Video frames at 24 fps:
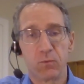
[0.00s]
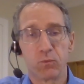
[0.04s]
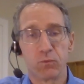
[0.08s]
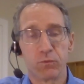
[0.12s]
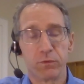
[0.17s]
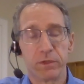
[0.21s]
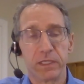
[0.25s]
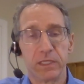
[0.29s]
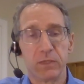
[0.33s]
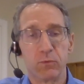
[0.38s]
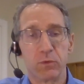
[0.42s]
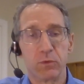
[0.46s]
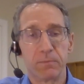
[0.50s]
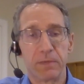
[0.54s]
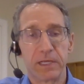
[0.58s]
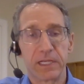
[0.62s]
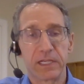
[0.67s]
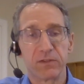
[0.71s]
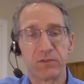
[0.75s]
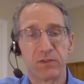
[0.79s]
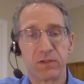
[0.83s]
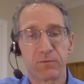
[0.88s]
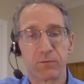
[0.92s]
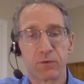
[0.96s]
really would
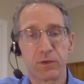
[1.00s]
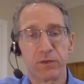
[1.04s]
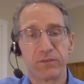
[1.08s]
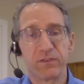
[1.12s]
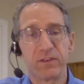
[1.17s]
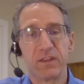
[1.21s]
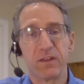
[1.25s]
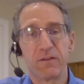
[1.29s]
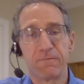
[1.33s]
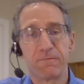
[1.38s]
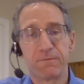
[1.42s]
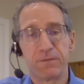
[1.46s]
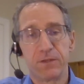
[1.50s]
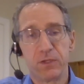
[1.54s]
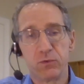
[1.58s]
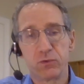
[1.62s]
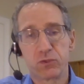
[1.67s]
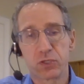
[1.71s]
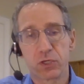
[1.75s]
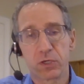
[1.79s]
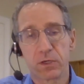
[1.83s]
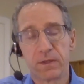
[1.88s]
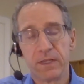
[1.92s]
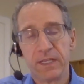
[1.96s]
make a difference in the
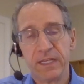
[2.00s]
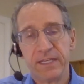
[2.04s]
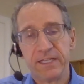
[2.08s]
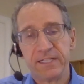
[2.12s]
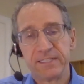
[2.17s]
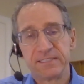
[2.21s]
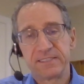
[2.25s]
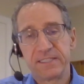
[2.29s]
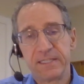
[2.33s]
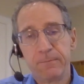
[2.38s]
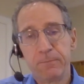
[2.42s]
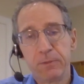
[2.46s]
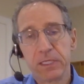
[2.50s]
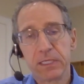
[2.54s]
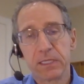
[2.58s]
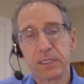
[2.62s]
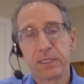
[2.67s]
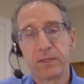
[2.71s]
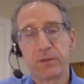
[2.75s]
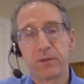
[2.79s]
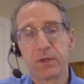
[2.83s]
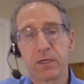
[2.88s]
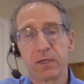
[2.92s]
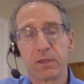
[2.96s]
future.
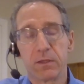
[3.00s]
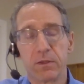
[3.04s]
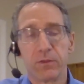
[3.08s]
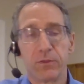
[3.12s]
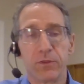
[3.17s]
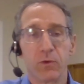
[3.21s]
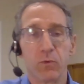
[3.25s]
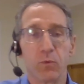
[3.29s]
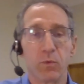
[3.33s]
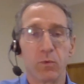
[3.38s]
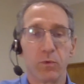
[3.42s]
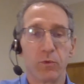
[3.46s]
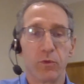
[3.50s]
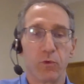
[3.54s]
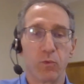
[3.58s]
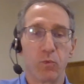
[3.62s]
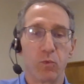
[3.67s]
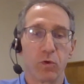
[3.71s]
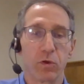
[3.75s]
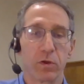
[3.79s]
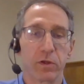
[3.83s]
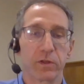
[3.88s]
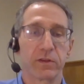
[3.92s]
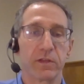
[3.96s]
Typically, the
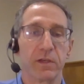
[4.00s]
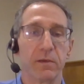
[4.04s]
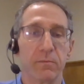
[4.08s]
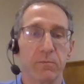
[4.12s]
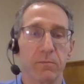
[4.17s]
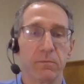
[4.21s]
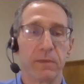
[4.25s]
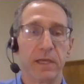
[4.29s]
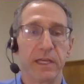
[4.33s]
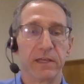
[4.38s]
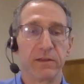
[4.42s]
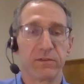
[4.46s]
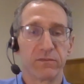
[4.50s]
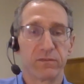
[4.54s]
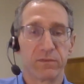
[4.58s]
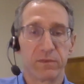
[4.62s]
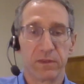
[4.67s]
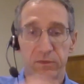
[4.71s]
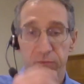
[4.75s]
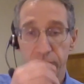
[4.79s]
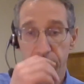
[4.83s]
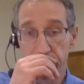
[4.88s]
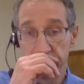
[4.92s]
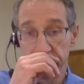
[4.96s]
work
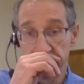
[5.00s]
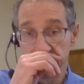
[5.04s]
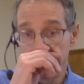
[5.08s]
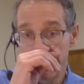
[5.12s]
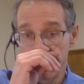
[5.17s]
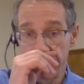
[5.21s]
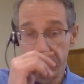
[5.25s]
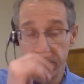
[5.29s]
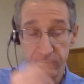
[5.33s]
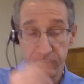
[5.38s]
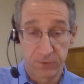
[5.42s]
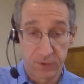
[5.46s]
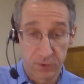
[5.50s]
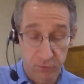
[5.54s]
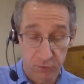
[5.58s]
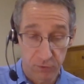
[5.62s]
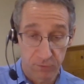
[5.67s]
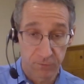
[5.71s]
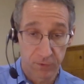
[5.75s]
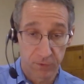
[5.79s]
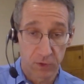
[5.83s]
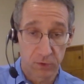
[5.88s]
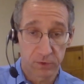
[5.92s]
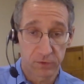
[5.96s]
that's really
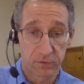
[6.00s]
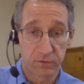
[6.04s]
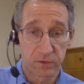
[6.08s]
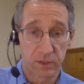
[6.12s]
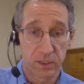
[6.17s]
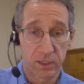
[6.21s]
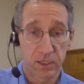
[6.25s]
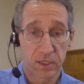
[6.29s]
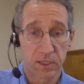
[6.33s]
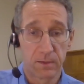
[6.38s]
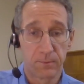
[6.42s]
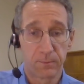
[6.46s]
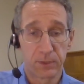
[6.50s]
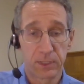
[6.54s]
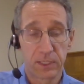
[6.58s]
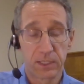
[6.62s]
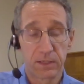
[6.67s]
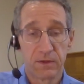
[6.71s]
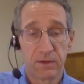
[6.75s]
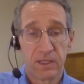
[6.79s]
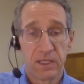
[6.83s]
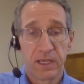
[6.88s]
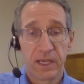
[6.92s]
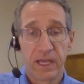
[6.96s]
future focused in a
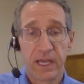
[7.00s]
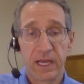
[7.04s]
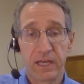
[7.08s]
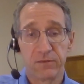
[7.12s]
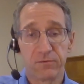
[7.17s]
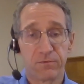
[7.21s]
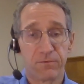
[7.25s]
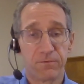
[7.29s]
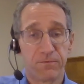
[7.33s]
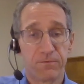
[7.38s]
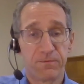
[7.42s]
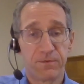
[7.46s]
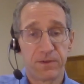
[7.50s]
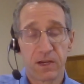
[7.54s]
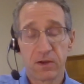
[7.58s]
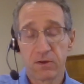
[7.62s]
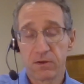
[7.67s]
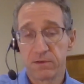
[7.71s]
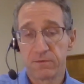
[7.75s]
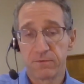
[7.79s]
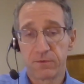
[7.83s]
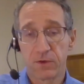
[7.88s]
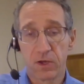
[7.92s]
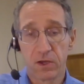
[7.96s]
company has
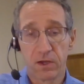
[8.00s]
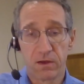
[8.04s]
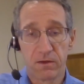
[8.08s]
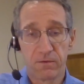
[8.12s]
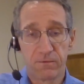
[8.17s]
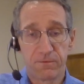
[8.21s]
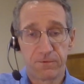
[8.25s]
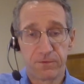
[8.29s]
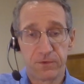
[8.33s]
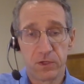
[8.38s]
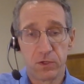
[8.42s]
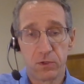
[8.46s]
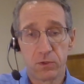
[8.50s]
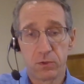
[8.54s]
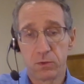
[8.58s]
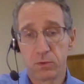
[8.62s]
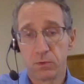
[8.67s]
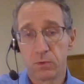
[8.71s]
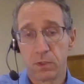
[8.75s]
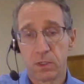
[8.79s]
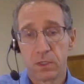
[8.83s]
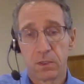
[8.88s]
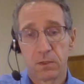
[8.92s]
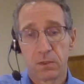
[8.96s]
very
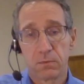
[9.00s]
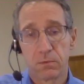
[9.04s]
few